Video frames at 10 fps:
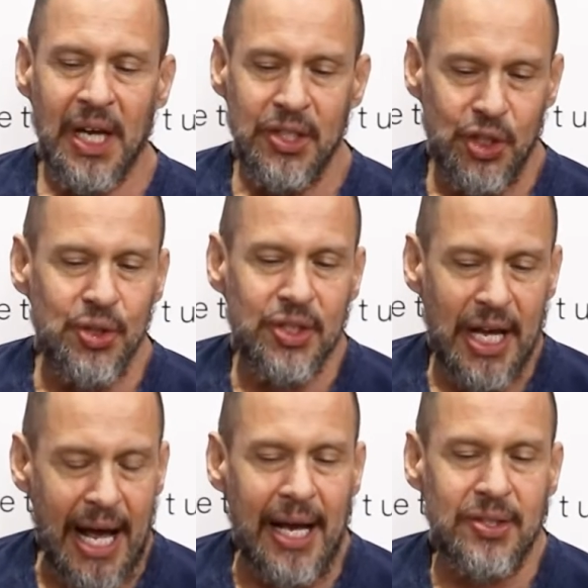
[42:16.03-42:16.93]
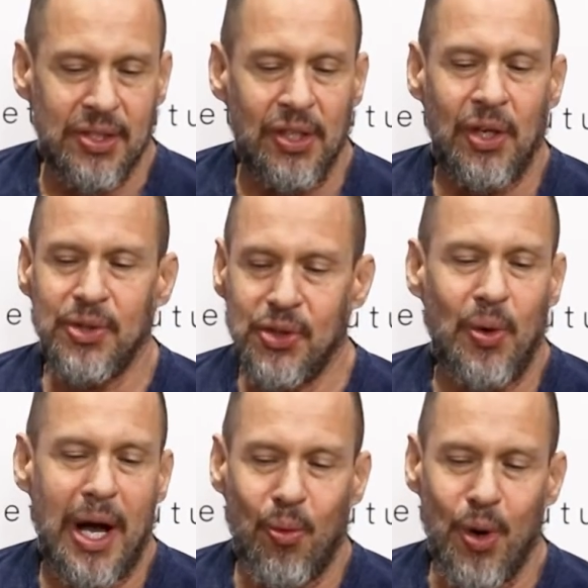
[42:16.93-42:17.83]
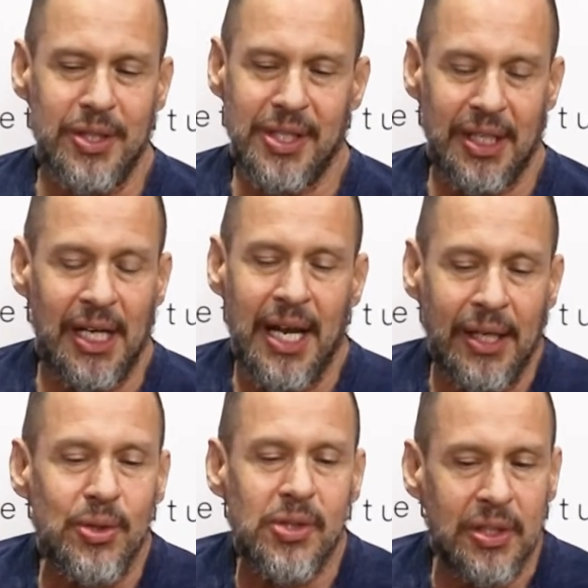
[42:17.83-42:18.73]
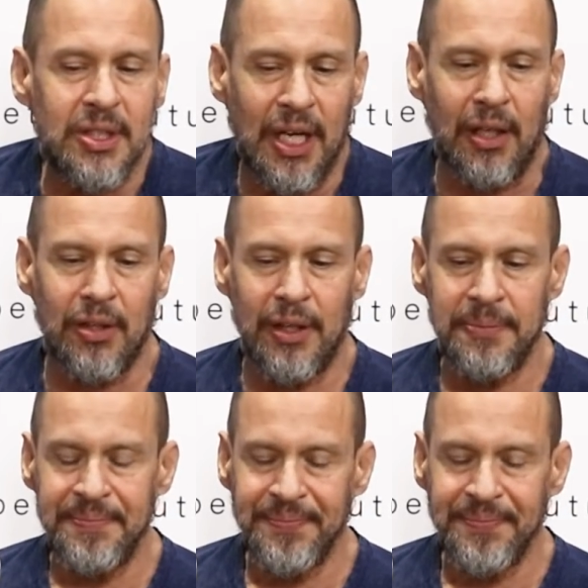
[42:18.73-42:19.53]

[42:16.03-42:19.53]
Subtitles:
And she used to ask, so how was it? And I used to tell her.